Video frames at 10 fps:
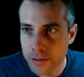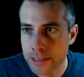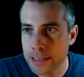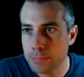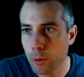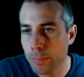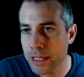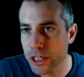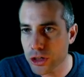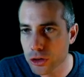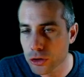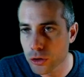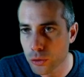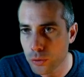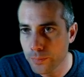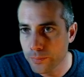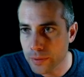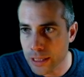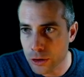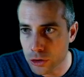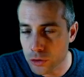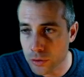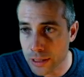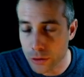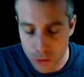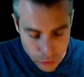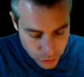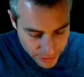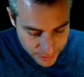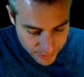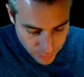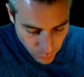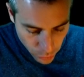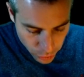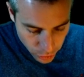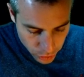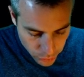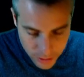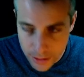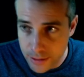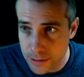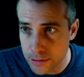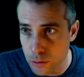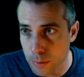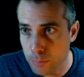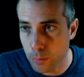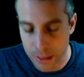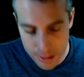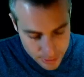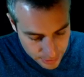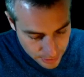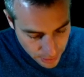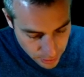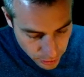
this propagation queue that contains all the constraint that needs to be propagated,